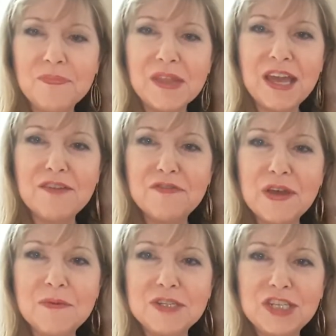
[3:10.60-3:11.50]
have
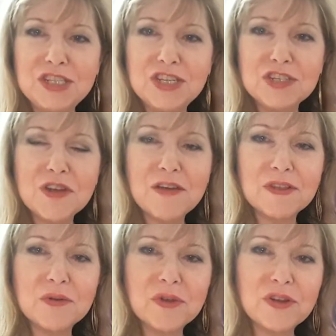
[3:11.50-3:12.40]
fun with Digit,
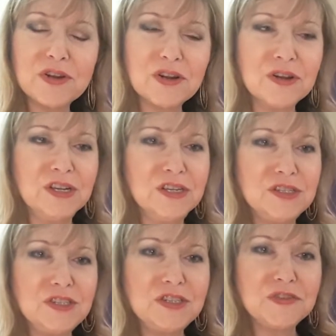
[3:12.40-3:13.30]
traveling with her
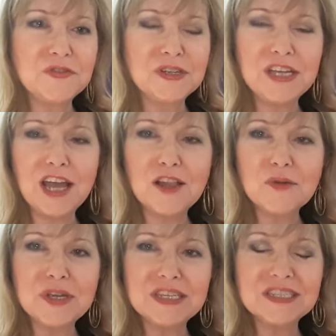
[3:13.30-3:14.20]
to different
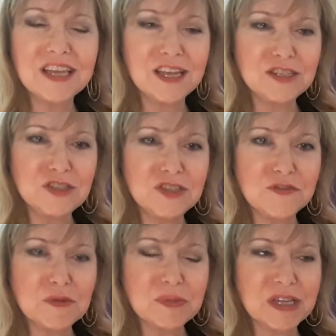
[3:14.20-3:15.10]
galleries and to
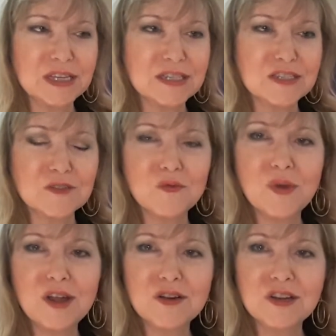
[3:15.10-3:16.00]
different places of
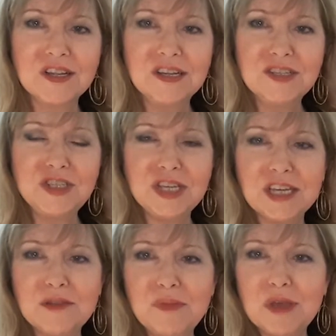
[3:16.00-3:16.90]
where she
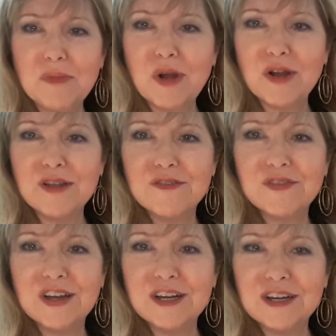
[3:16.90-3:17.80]
can be a part of
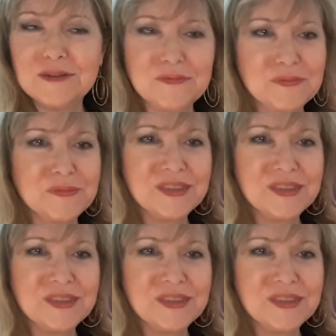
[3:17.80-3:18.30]
um,